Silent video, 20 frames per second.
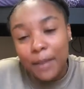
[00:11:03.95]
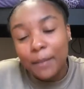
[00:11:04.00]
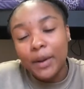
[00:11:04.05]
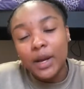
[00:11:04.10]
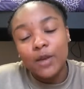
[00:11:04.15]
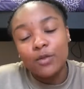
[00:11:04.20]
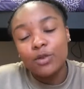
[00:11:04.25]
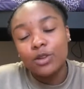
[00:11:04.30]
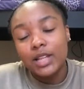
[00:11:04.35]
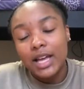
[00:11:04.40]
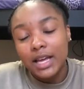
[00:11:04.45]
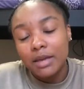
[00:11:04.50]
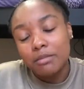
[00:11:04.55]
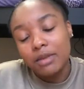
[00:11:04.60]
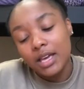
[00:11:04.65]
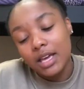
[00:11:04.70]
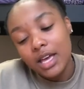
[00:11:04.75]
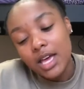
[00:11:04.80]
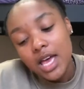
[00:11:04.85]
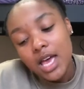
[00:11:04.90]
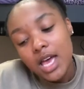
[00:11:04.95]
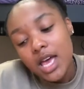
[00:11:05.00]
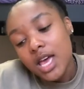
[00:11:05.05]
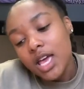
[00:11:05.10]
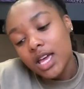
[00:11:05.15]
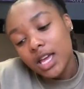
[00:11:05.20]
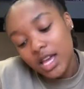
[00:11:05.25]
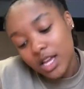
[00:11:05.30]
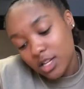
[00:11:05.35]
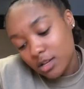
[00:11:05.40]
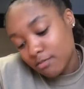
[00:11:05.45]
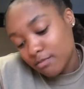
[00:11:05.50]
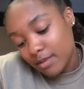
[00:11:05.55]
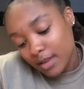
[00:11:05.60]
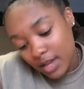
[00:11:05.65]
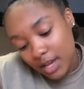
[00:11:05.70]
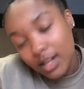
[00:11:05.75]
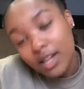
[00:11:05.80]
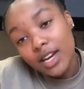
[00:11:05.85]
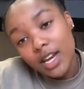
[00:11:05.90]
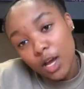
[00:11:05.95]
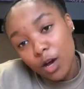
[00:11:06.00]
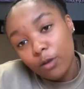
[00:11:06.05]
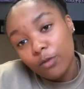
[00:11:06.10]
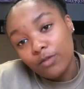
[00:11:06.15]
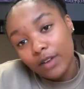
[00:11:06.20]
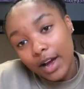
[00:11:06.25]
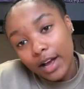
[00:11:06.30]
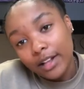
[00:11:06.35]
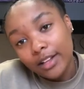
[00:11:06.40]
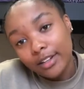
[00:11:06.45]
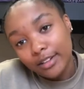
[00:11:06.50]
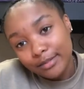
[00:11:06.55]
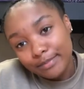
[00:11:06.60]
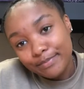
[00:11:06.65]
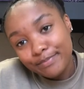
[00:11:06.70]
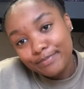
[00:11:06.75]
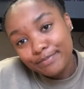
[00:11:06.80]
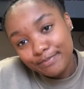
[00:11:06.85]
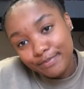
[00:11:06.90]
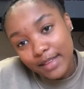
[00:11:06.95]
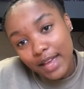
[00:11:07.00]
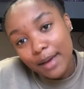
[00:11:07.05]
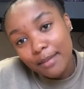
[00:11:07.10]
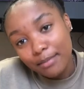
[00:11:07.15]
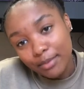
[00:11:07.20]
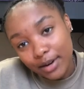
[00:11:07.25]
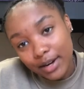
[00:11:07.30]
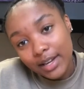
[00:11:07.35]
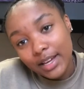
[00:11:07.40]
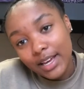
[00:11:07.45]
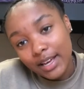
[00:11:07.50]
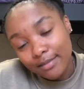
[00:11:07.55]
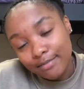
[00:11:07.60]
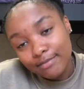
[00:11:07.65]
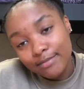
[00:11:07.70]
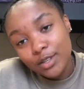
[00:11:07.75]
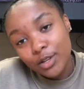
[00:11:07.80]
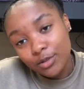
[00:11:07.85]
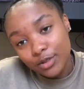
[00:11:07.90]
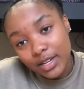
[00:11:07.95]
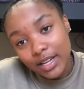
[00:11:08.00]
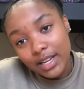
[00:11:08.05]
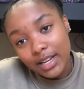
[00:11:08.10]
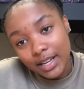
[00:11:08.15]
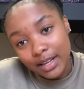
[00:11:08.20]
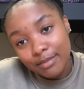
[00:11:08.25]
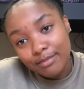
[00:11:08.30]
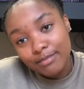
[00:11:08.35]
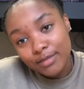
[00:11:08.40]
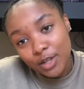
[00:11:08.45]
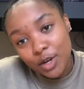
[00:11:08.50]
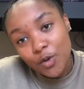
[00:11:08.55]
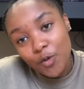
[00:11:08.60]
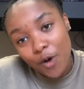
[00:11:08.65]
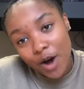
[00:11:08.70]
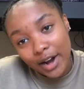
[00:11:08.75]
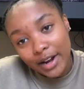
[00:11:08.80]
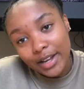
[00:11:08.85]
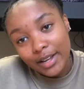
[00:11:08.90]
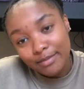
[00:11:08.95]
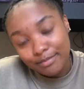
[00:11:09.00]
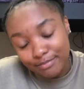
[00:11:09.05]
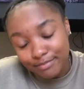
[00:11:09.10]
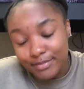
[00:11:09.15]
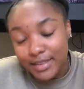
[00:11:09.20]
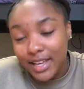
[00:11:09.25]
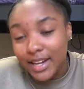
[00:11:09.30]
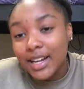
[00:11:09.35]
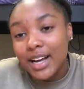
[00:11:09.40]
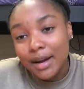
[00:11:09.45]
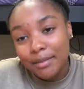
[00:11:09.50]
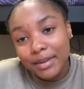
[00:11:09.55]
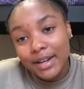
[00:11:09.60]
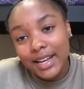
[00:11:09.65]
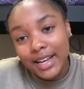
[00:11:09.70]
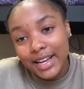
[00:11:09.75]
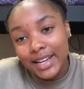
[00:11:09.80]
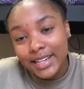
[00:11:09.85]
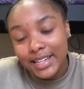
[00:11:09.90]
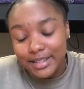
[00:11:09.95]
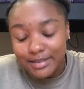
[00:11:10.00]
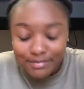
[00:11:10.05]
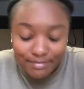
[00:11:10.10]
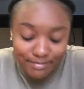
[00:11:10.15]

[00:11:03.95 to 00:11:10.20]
But if you're like me, get a nail filer and bring it. You'll need it. You'll want it. It'll come in handy.